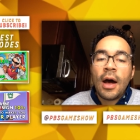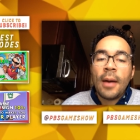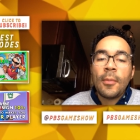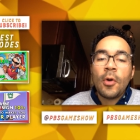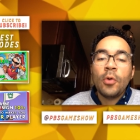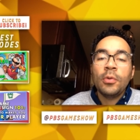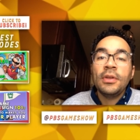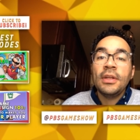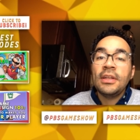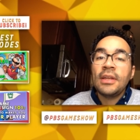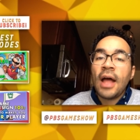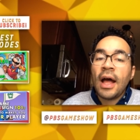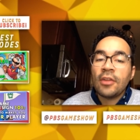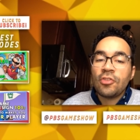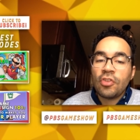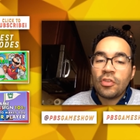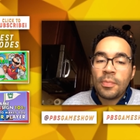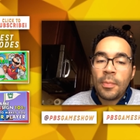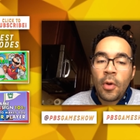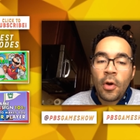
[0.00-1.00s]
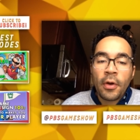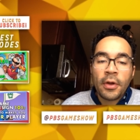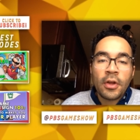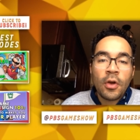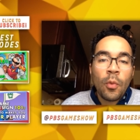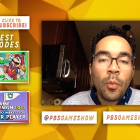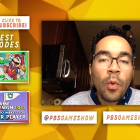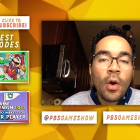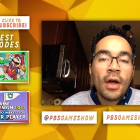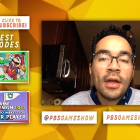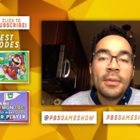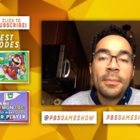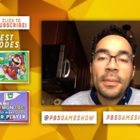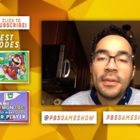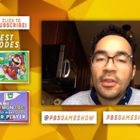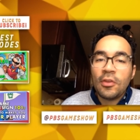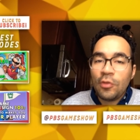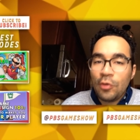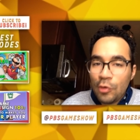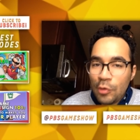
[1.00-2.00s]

Um, only not just Mario 1, but the